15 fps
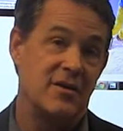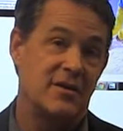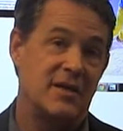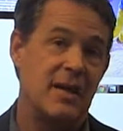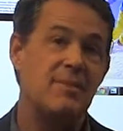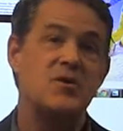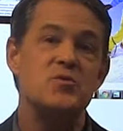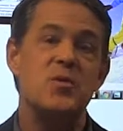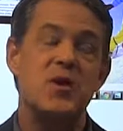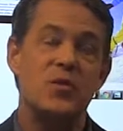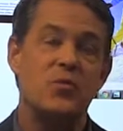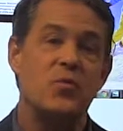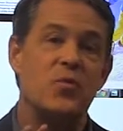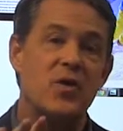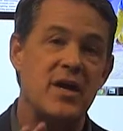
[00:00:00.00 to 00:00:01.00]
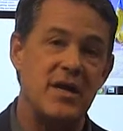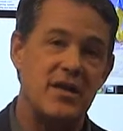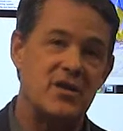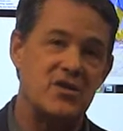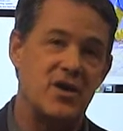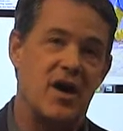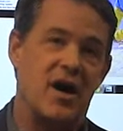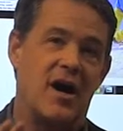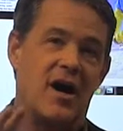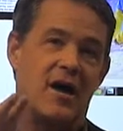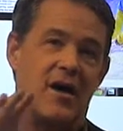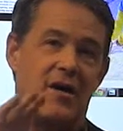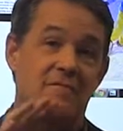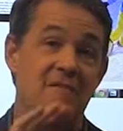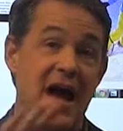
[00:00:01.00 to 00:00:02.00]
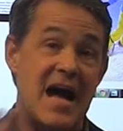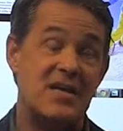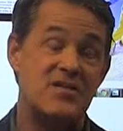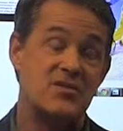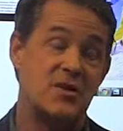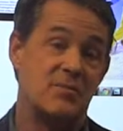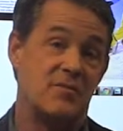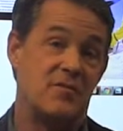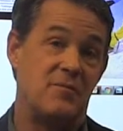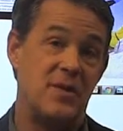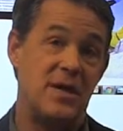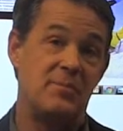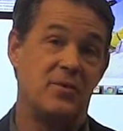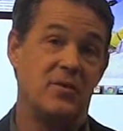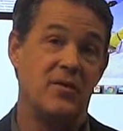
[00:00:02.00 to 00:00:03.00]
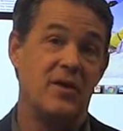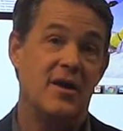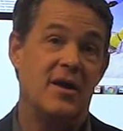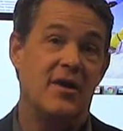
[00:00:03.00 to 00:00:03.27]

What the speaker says: That means we can reach a vast number of people